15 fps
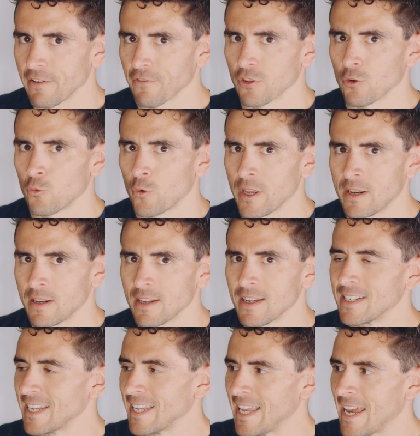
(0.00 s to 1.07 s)
for the wind
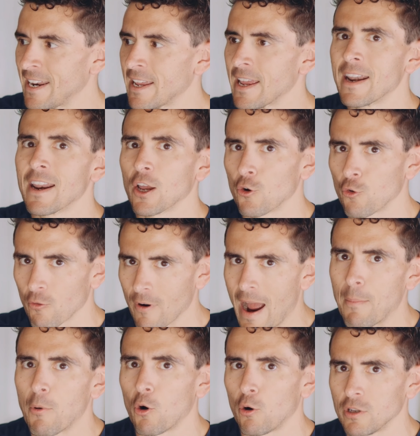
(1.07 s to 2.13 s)
to get in,
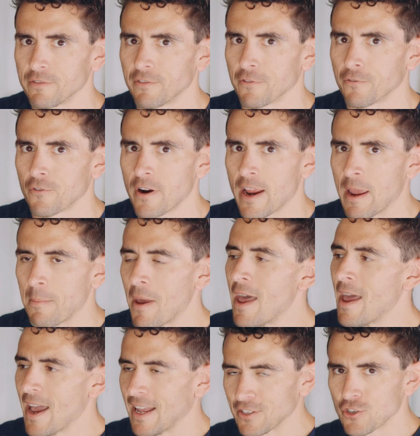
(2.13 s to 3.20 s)
grab hold of a frame,
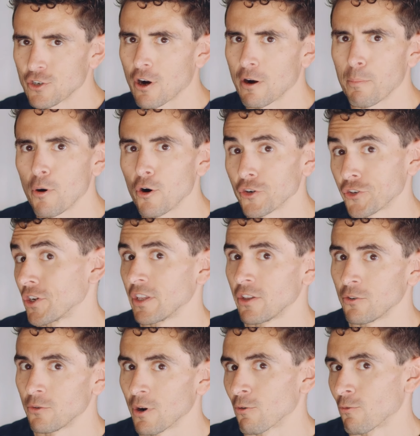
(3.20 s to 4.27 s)
and start pushing
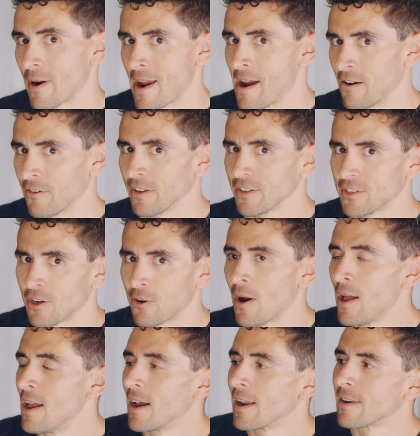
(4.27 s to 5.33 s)
you around. So
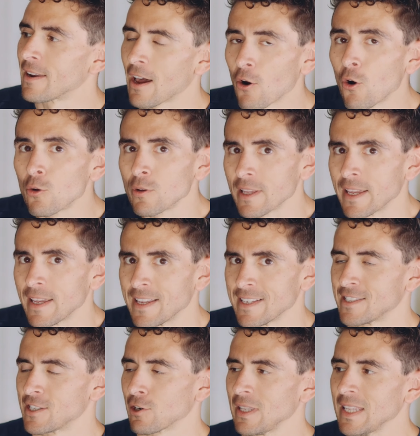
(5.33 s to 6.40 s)
not only
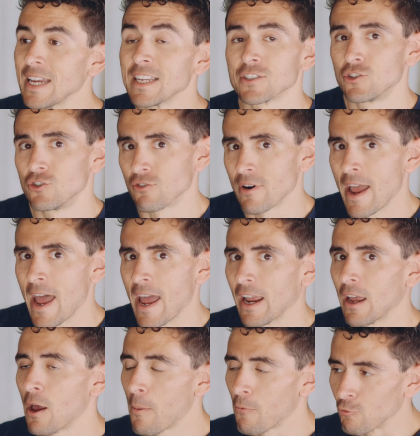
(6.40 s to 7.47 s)
is there less
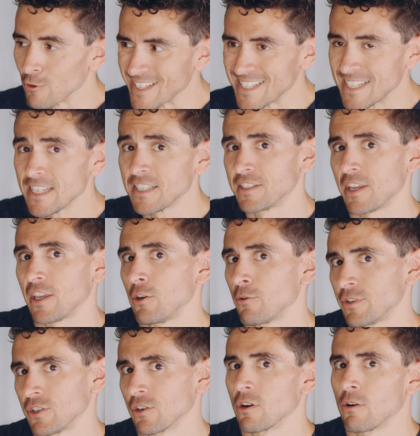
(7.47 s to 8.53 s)
drag resisting you
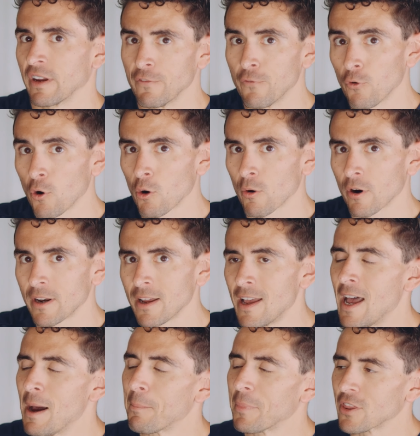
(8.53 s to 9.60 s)
as you're going forward,
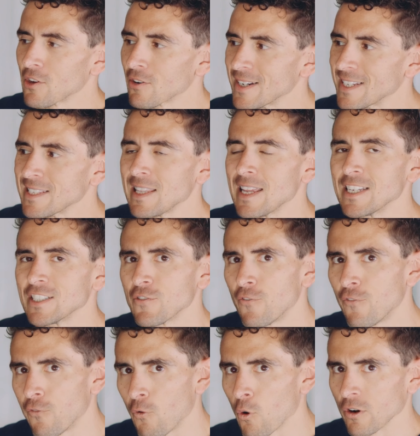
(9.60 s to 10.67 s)
but there is less
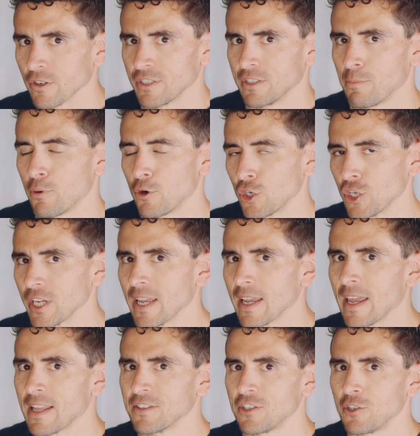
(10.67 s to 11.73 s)
force pushing
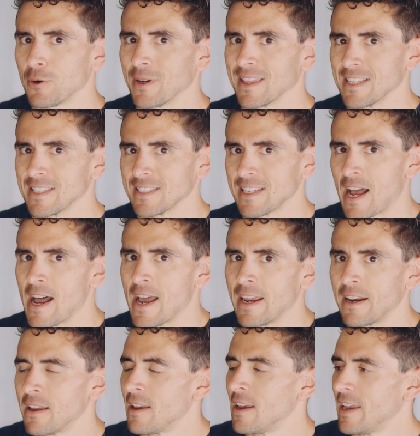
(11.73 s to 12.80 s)
against you at the
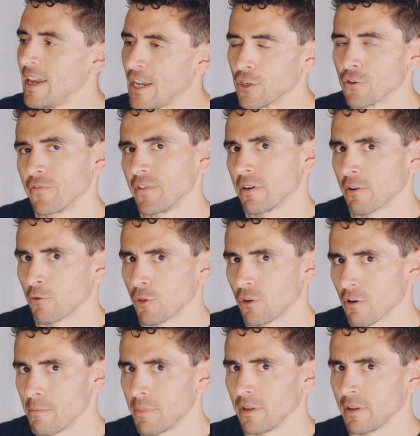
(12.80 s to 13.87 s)
side, interfering with
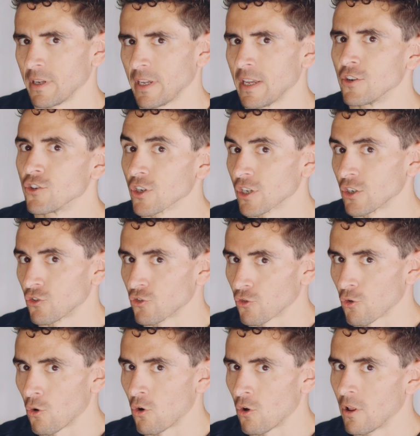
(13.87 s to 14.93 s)
your ability to
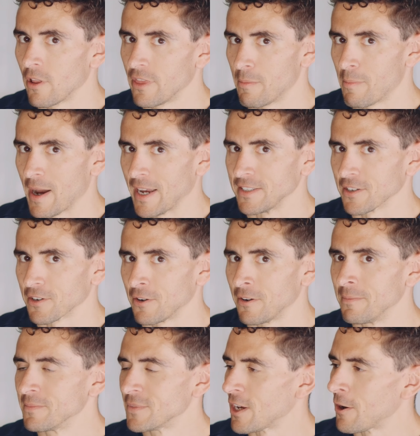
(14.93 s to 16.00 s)
control the
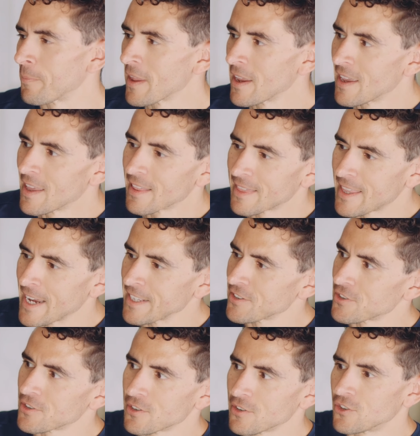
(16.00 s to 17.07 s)
bicycle. So
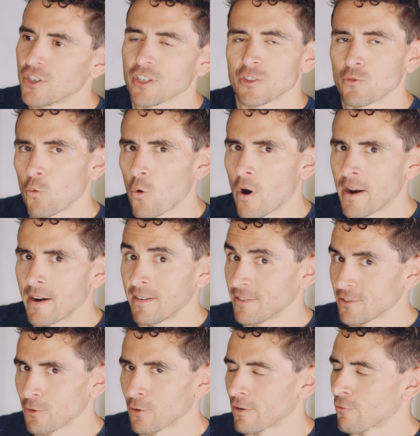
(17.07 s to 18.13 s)
that's just one
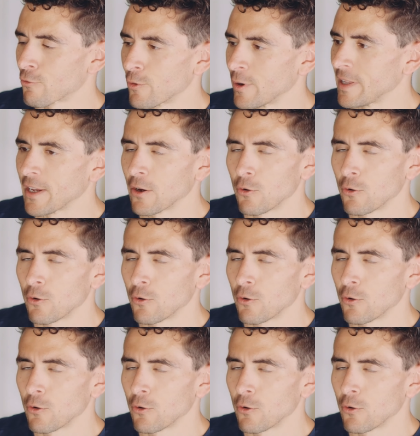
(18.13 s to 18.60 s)
sort of really